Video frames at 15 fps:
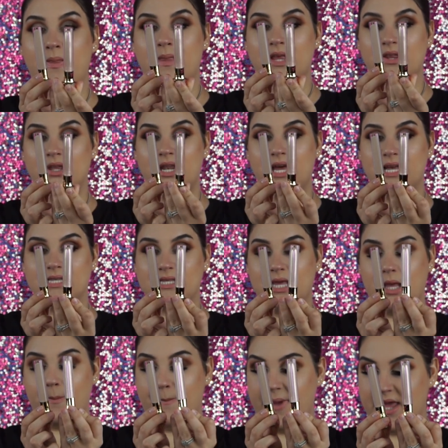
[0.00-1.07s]
and this one has
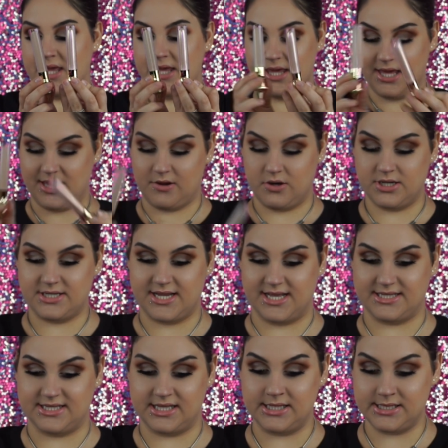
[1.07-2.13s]
like pink
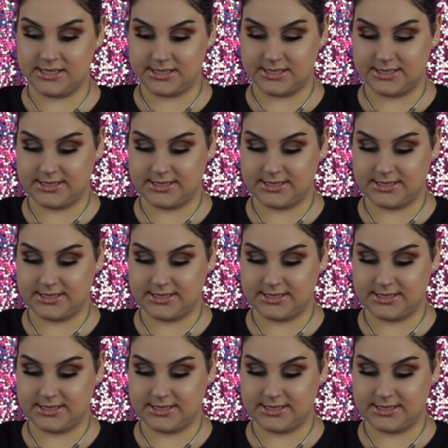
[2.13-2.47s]
iridescence.